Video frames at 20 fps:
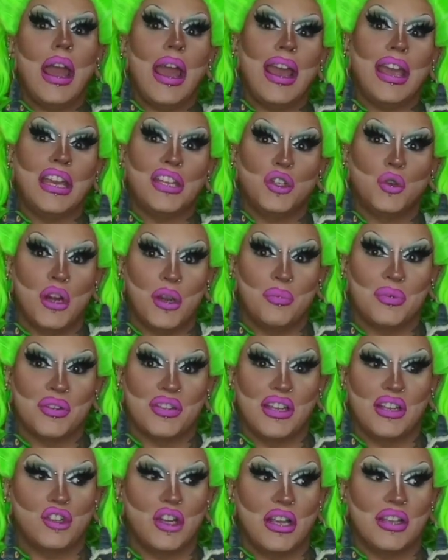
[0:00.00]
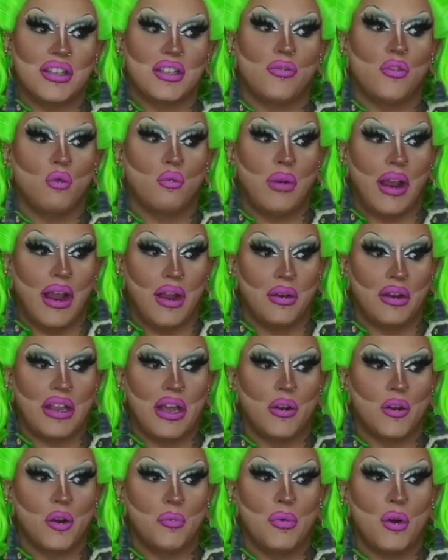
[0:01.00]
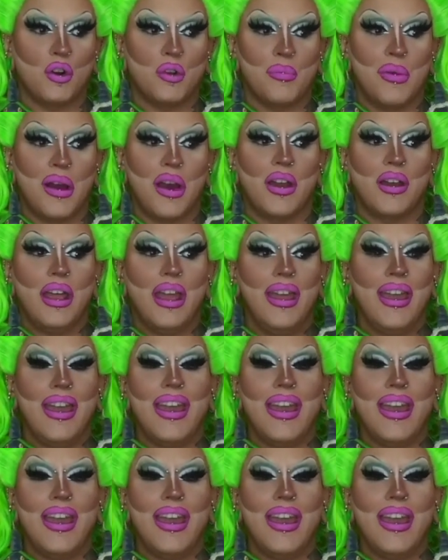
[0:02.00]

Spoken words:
a 20% chance of a rare encounter Pokemon,